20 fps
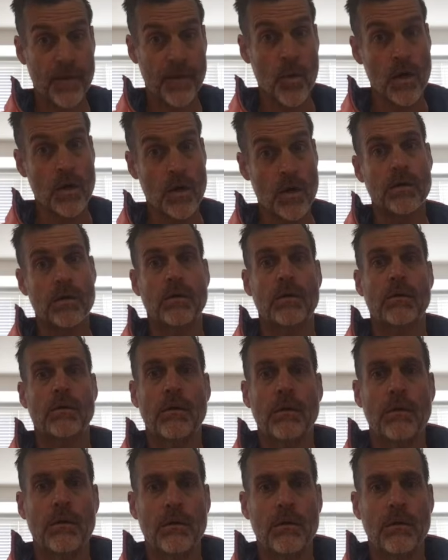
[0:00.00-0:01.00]
work.
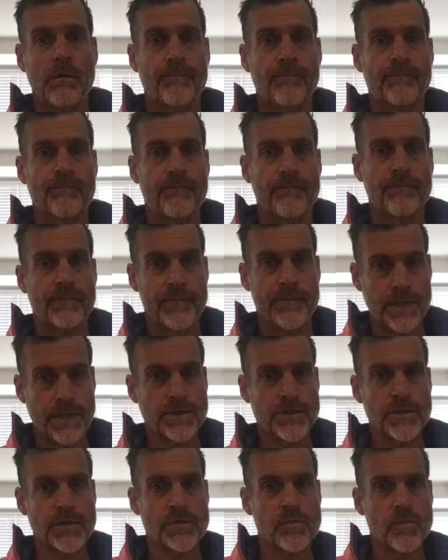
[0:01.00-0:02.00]
They
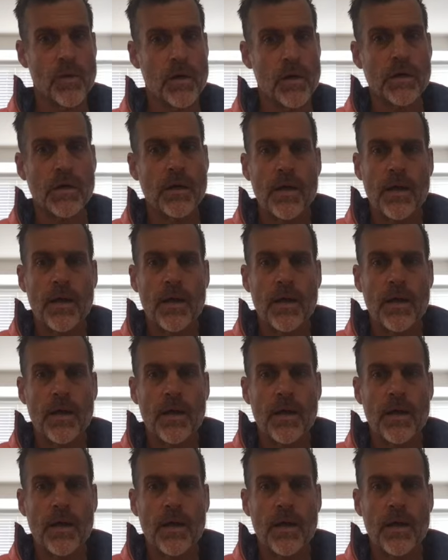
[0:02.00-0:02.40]
just work.